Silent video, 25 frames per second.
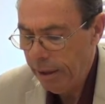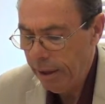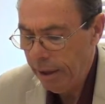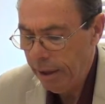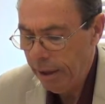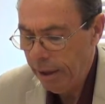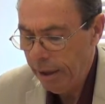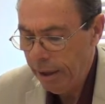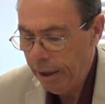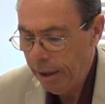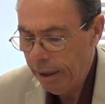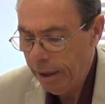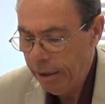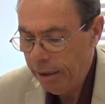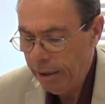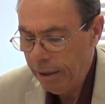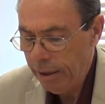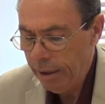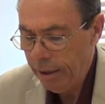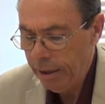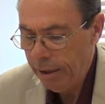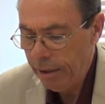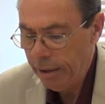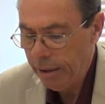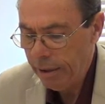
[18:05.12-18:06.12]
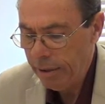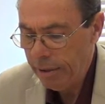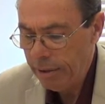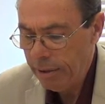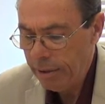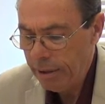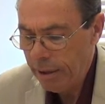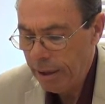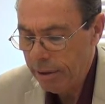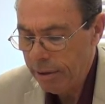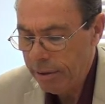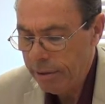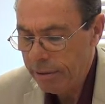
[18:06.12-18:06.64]
and
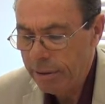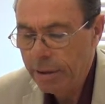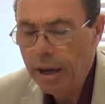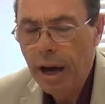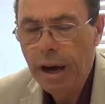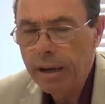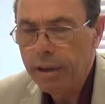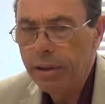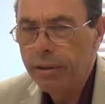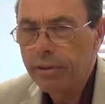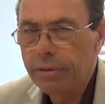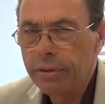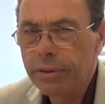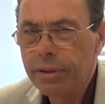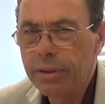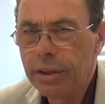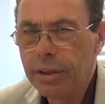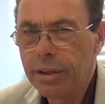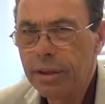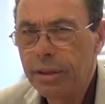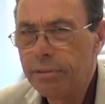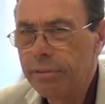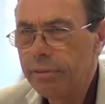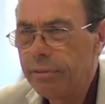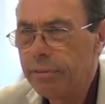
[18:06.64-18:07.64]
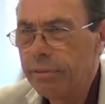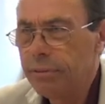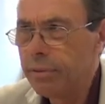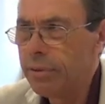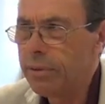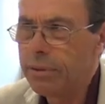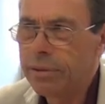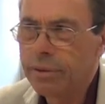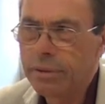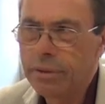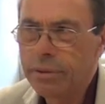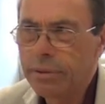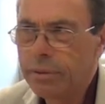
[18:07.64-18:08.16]
he's not interested in
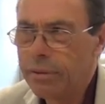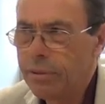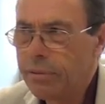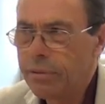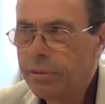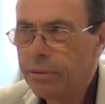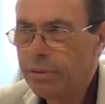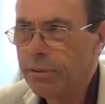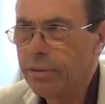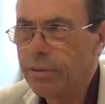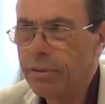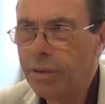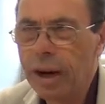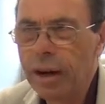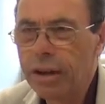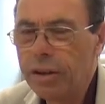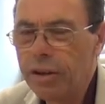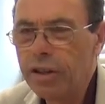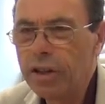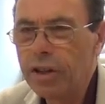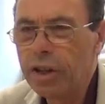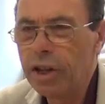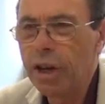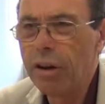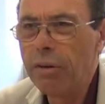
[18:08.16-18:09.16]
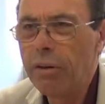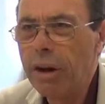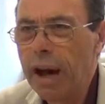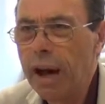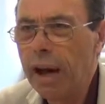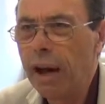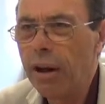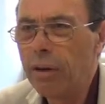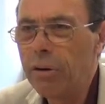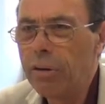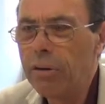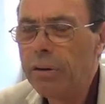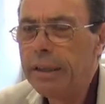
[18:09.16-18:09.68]
trying to show
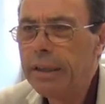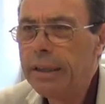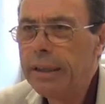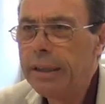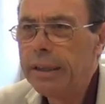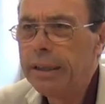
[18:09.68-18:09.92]
how